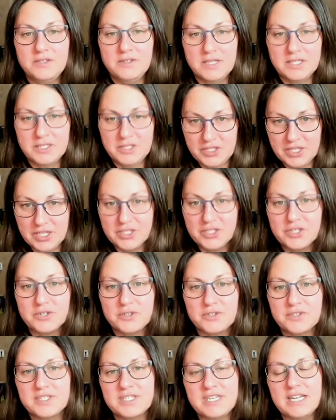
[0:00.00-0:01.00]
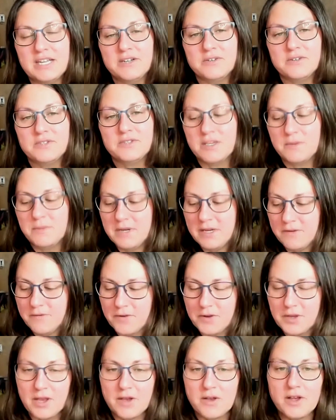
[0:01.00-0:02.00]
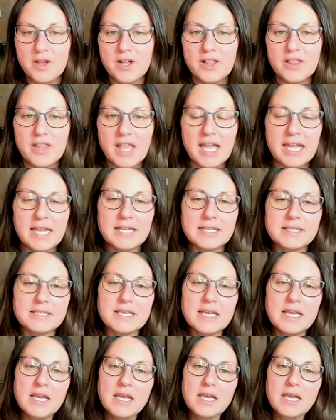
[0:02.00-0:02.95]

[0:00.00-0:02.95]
the digital standards committee for Yoga Alliance,